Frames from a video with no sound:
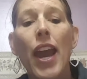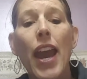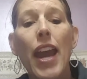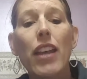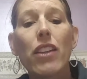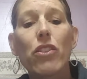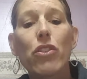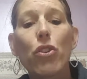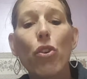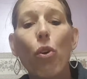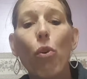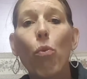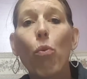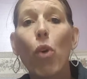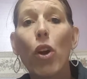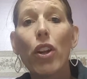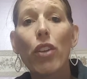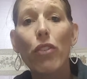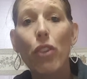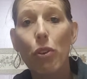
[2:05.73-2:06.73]
And so
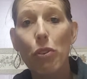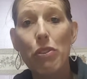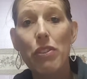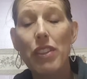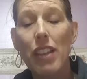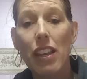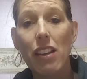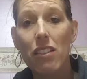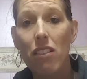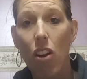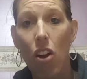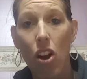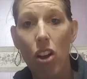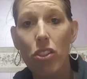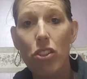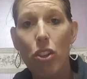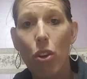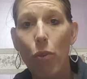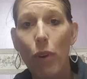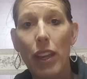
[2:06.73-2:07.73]
one of those things
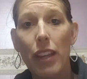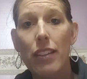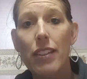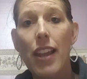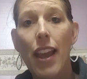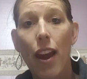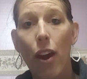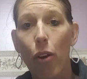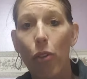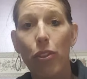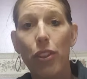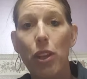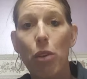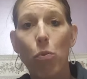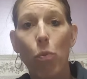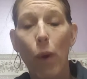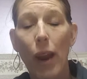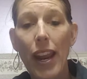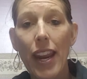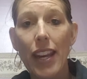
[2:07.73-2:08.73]
also is healthy
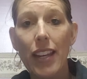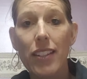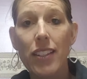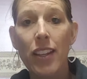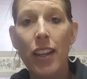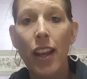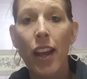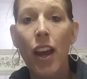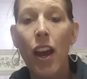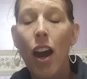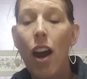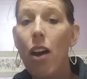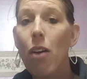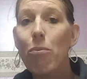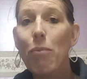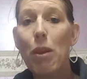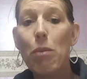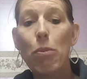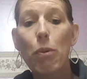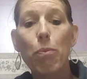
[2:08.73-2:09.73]
weight.
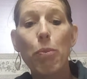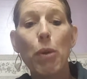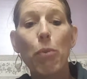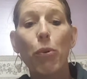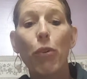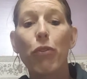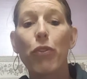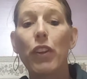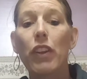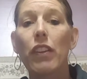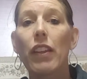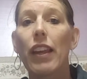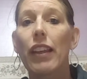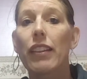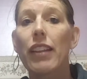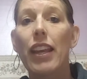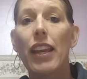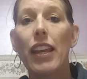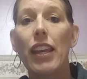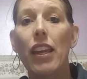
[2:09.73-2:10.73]
Maybe people feel
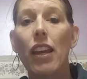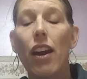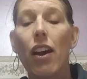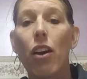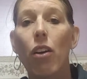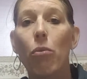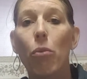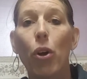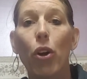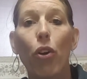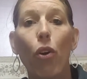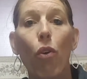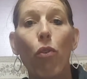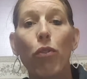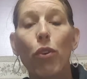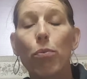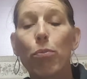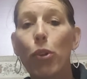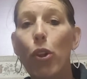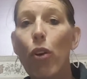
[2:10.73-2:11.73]
like they are
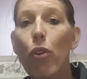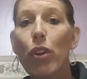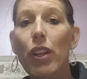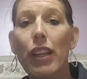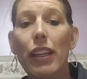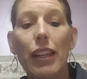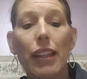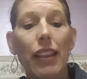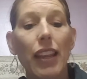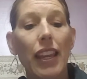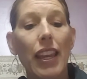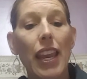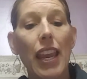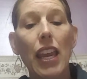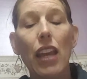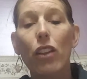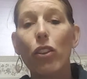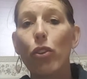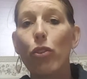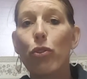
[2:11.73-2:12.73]
over bloated and they
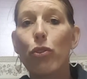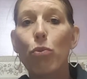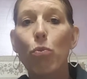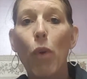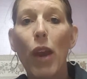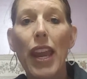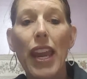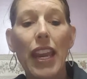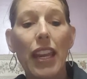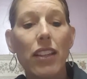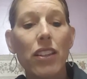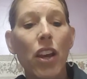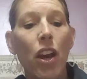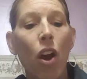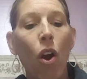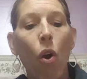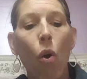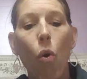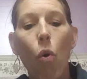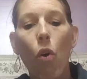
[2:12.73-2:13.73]
can't lose weight,
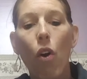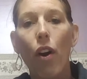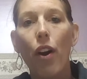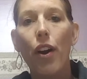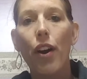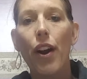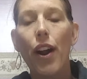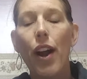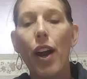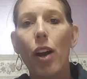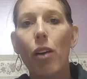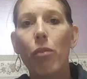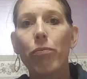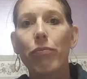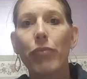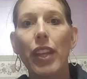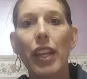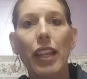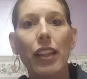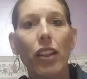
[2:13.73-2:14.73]
or
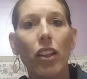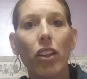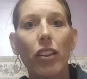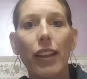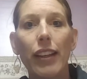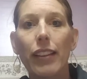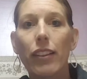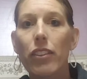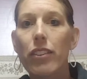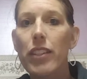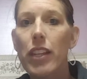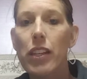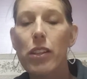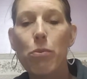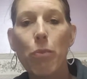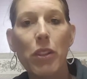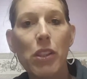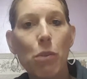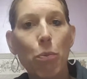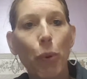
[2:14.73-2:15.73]
they look like they're
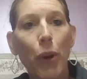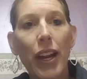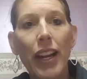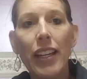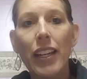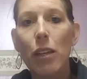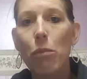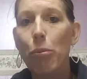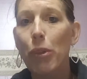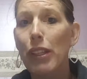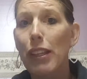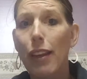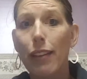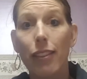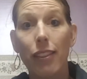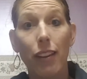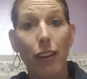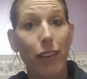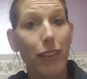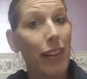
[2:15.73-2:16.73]
6 months pregnant, but
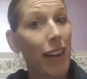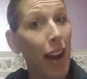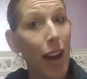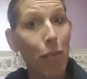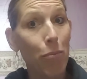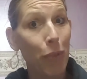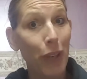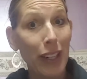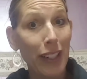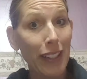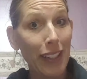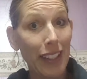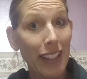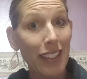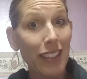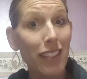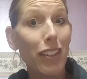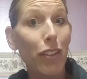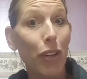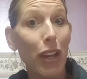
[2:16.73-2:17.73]
yet they're not
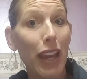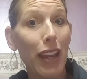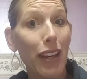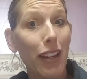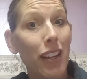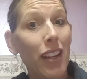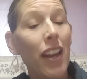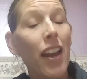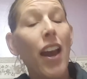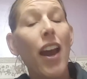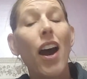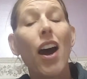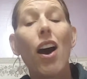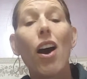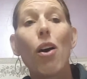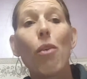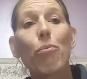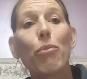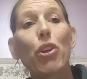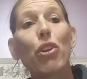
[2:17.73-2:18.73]
pregnant, okay?
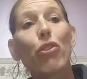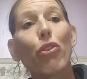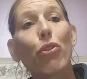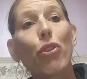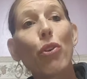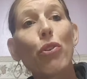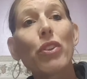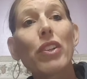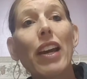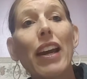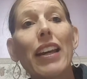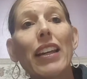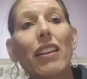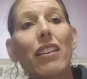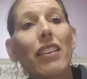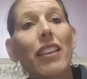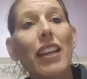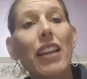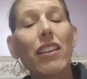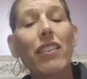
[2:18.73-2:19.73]
You know, those kind
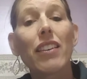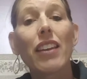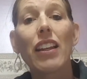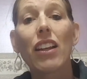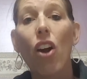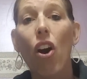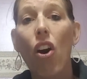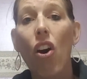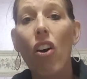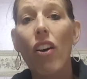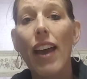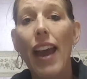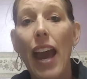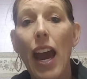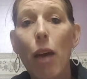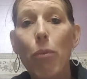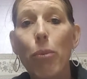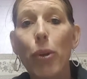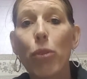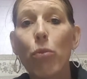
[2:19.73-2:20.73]
of things can all
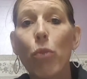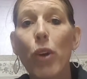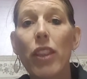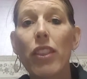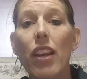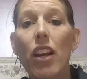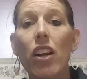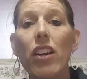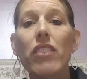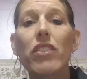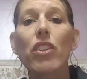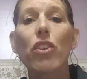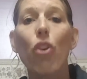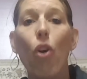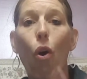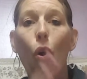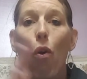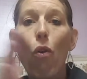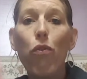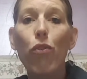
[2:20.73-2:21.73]
happen when there is an
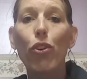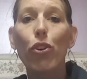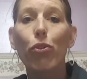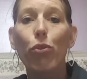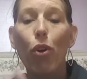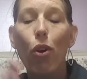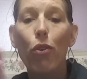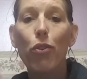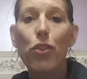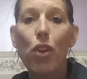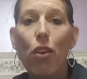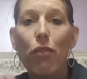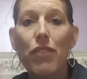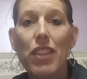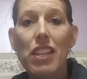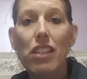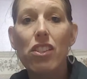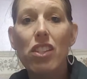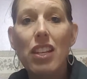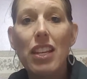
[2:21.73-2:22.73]
overgrowth of
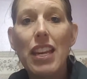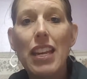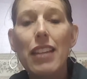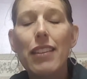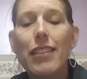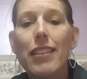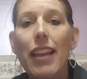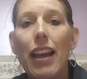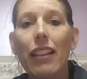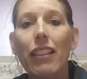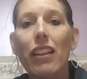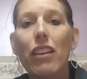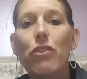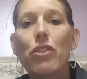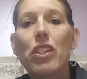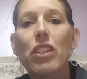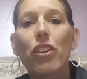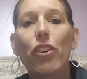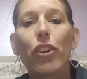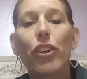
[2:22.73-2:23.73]
this yeast that
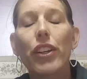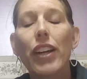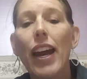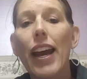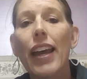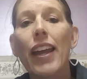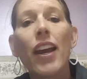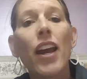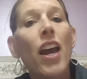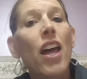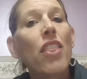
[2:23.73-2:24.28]
lives in your gut.